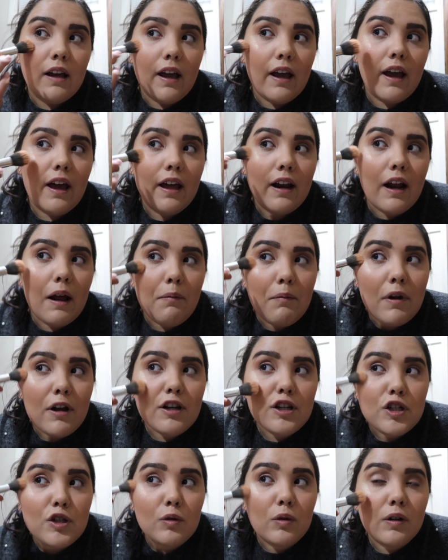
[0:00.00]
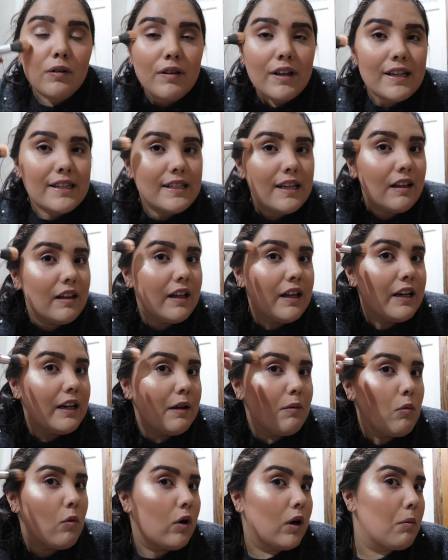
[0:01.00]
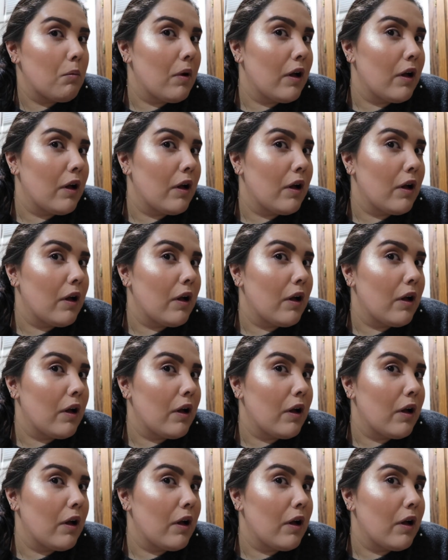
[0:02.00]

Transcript: And I'm not sure if they sell it anymore,